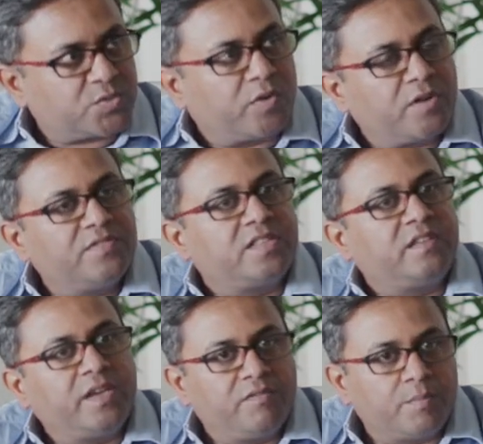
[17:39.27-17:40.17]
one of the
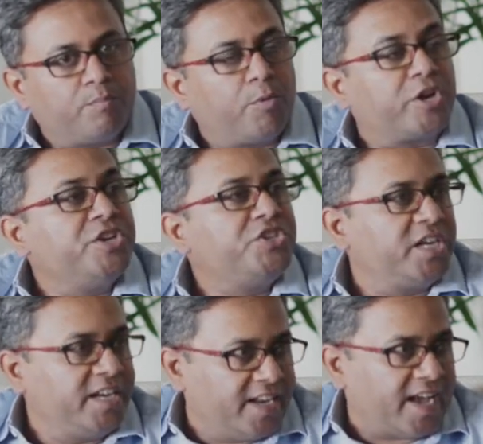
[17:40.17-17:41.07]
things we
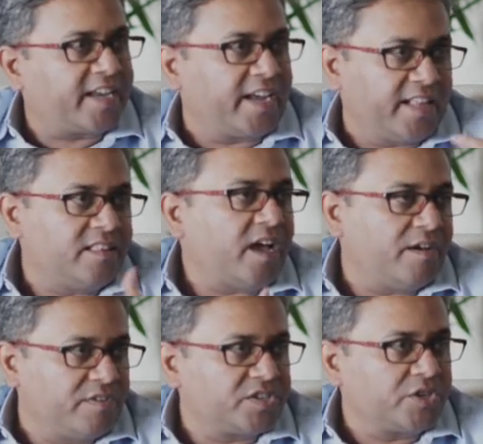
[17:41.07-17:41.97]
potentially lacking, and I
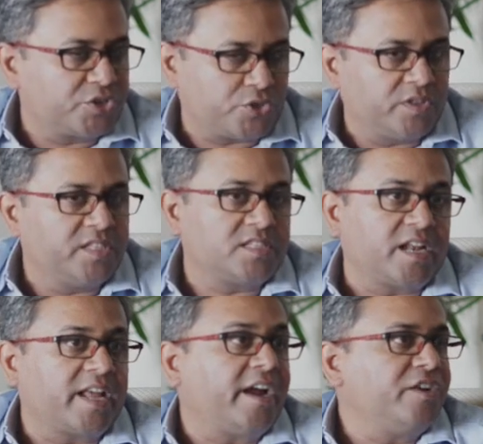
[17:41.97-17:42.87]
have researched on this and
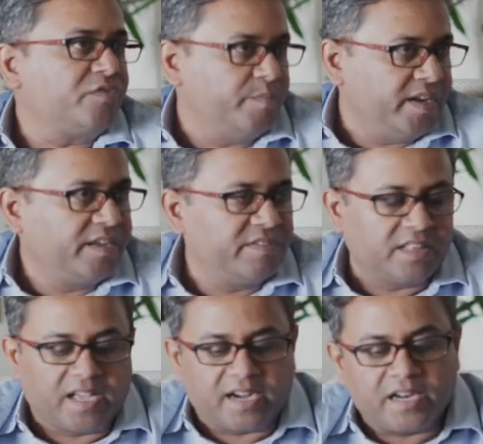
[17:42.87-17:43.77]
I kind of believe in
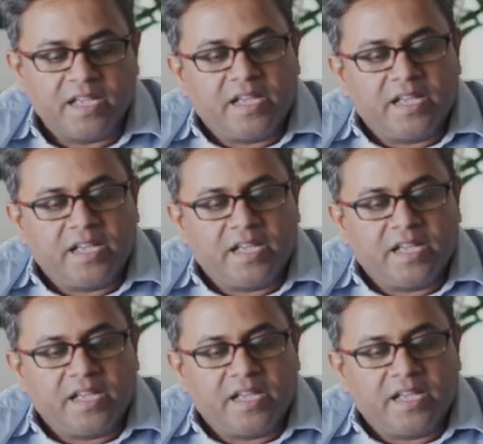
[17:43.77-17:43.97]
that,